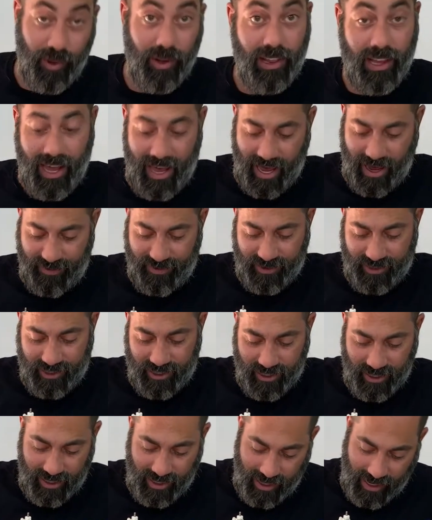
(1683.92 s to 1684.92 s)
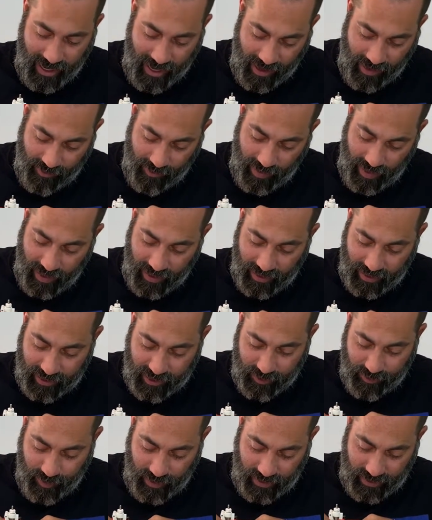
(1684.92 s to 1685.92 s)
laughs at my
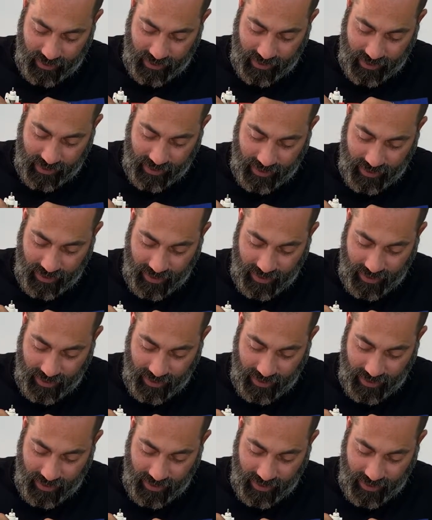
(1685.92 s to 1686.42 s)
expense,